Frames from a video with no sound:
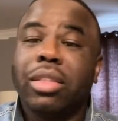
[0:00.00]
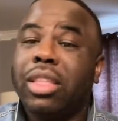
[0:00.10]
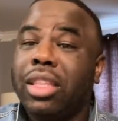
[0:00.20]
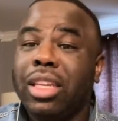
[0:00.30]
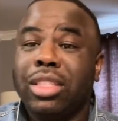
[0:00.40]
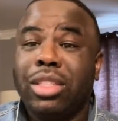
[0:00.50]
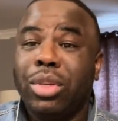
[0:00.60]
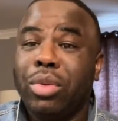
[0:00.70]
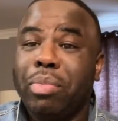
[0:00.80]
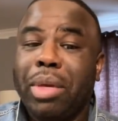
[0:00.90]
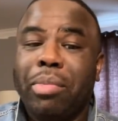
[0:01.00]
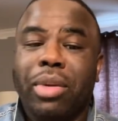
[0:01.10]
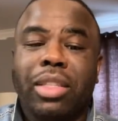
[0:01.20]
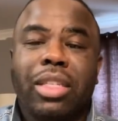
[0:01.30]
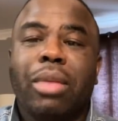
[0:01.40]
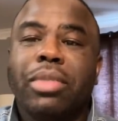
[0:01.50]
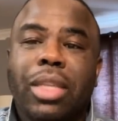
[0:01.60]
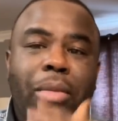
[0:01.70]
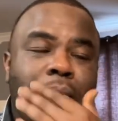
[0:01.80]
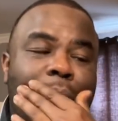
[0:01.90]
these two people at
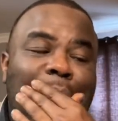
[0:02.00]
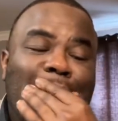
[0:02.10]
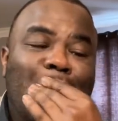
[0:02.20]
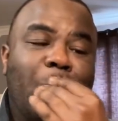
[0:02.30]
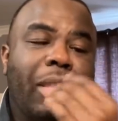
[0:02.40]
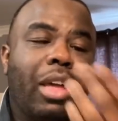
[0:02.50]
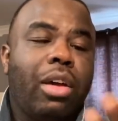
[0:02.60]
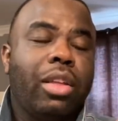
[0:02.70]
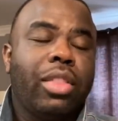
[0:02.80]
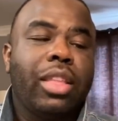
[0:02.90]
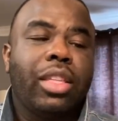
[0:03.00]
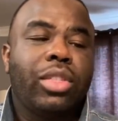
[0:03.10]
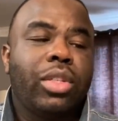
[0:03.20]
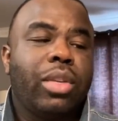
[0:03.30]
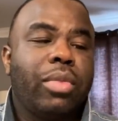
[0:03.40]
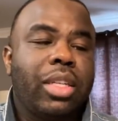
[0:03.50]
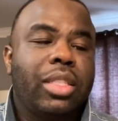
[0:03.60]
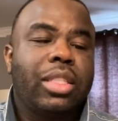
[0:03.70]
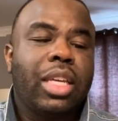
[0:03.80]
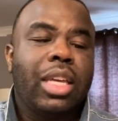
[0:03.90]
TMZ. But the only thing that you can really
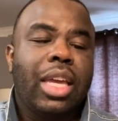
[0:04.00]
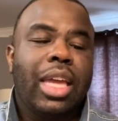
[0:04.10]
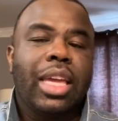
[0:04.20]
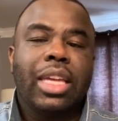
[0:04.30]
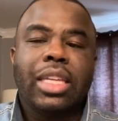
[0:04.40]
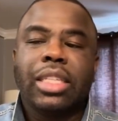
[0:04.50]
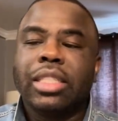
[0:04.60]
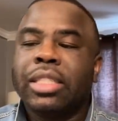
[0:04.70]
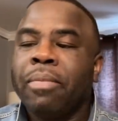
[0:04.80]
see is